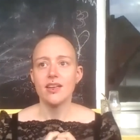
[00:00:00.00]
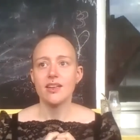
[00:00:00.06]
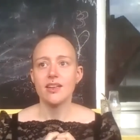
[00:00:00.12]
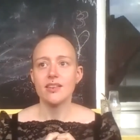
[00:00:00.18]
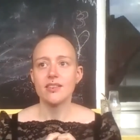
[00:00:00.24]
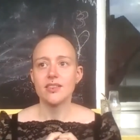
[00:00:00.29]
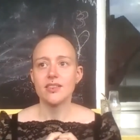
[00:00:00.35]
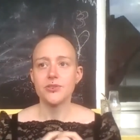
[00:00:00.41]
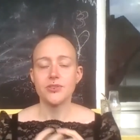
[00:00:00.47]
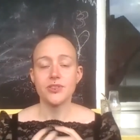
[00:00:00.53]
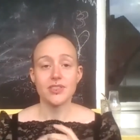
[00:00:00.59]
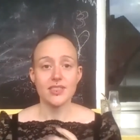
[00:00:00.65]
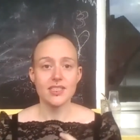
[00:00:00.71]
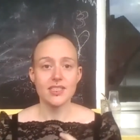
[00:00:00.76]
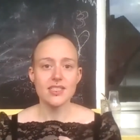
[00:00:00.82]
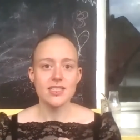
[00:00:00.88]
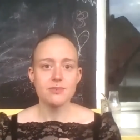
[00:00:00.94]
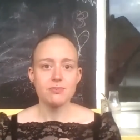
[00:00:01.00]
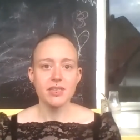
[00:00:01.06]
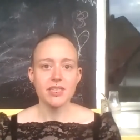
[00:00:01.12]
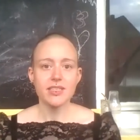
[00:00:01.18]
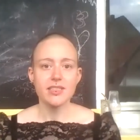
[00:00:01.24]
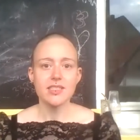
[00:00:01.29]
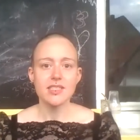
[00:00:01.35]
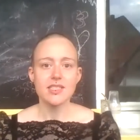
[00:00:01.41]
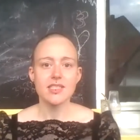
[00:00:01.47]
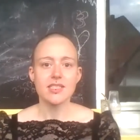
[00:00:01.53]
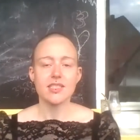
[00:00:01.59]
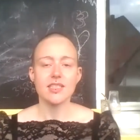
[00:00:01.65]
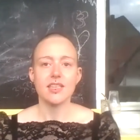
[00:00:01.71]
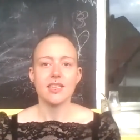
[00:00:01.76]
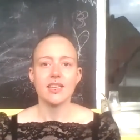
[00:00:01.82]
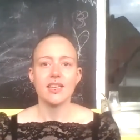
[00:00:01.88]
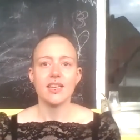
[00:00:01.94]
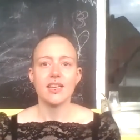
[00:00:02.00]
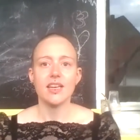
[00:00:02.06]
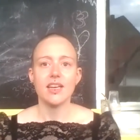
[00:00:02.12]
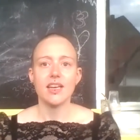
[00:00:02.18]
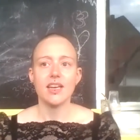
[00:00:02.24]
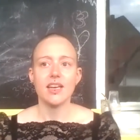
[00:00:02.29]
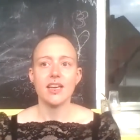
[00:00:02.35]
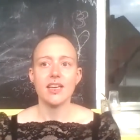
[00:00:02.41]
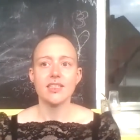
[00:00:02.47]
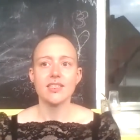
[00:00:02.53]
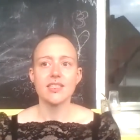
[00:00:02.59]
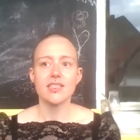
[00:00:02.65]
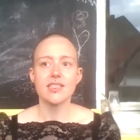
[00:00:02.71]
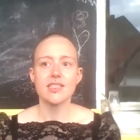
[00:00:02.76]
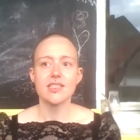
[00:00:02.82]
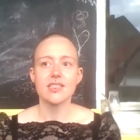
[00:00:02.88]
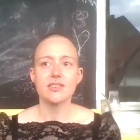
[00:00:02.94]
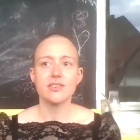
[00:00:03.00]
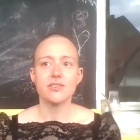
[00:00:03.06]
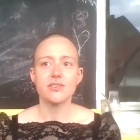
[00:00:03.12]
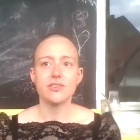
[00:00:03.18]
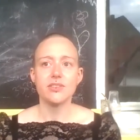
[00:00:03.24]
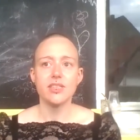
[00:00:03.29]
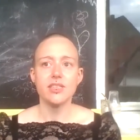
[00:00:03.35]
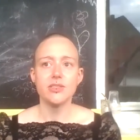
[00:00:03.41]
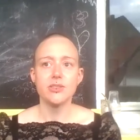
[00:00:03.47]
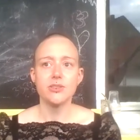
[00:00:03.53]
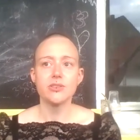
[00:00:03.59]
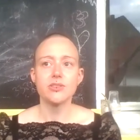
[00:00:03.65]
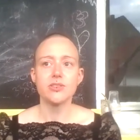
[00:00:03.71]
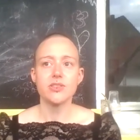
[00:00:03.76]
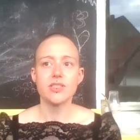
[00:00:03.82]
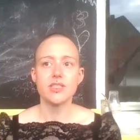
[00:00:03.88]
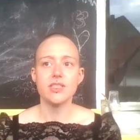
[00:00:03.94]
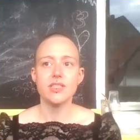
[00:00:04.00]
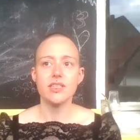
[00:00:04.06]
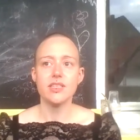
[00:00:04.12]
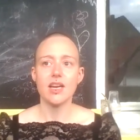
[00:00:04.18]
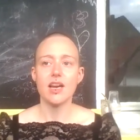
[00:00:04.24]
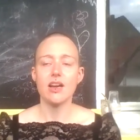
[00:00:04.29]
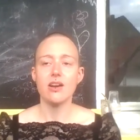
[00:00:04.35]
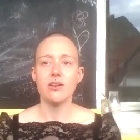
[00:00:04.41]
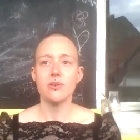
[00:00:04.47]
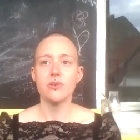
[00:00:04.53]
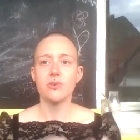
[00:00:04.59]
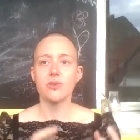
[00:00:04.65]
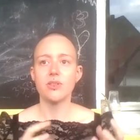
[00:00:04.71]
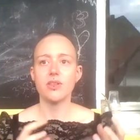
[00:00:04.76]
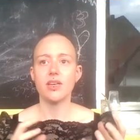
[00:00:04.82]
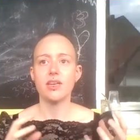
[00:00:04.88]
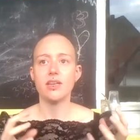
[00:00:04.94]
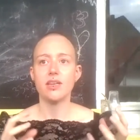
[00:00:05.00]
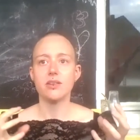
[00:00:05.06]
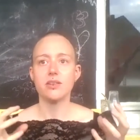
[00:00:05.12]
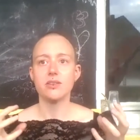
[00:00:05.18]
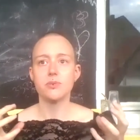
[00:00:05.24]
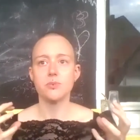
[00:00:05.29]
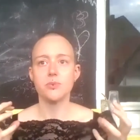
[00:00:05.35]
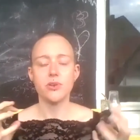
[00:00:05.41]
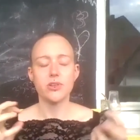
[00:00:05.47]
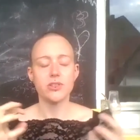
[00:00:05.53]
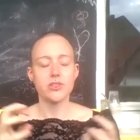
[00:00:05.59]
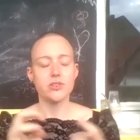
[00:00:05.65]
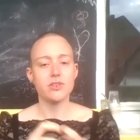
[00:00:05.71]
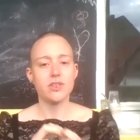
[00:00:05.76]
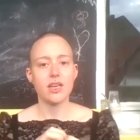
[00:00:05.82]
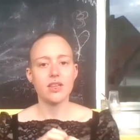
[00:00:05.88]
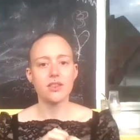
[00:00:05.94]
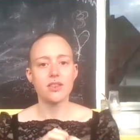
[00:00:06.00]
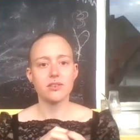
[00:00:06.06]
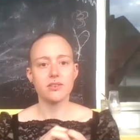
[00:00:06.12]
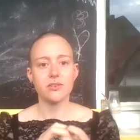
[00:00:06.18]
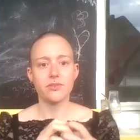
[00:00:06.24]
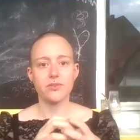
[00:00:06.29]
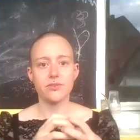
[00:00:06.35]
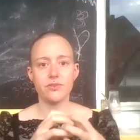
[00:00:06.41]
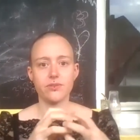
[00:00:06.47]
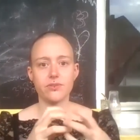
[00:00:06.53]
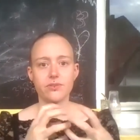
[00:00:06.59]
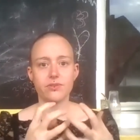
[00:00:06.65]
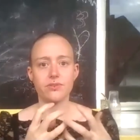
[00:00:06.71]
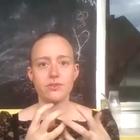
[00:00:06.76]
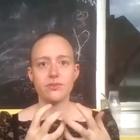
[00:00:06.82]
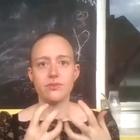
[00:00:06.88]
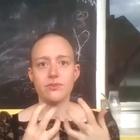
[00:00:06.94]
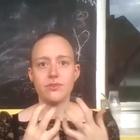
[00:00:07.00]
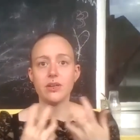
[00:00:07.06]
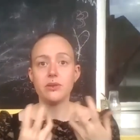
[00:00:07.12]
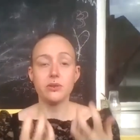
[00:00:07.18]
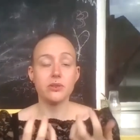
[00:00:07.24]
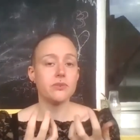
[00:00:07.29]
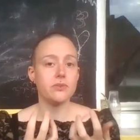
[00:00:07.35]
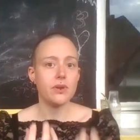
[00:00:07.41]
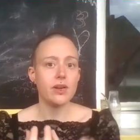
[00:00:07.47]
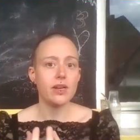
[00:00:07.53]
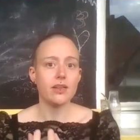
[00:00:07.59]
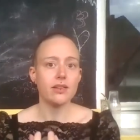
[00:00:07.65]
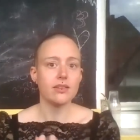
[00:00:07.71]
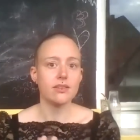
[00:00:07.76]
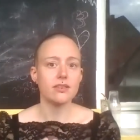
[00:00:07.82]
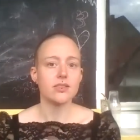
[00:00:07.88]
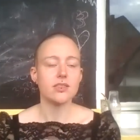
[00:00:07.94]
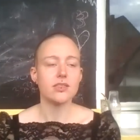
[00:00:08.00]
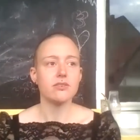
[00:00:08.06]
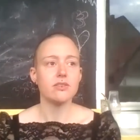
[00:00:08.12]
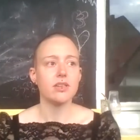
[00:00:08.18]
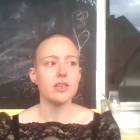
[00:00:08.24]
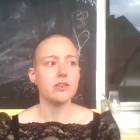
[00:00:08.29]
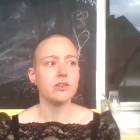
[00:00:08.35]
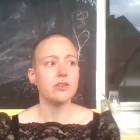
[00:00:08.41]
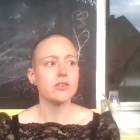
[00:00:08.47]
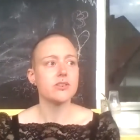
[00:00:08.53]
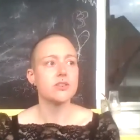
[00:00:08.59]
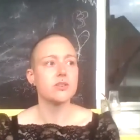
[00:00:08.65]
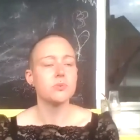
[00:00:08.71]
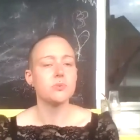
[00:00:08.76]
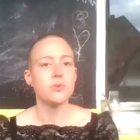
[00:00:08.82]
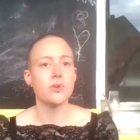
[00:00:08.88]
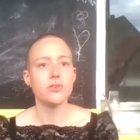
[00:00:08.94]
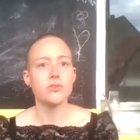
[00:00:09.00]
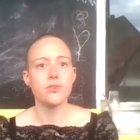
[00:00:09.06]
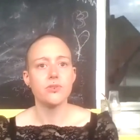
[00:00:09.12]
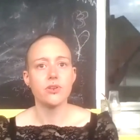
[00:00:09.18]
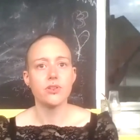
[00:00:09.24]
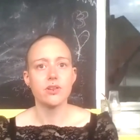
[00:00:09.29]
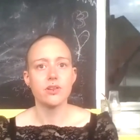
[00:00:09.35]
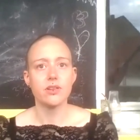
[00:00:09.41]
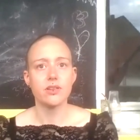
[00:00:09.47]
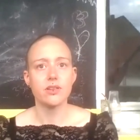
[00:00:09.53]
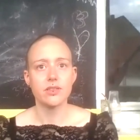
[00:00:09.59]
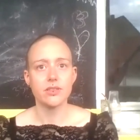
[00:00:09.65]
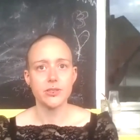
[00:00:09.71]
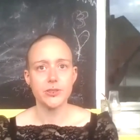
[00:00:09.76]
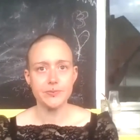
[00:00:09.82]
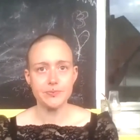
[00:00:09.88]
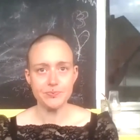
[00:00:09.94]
different disciplines, and it's really good to see how they work together very well. So I also work for the um,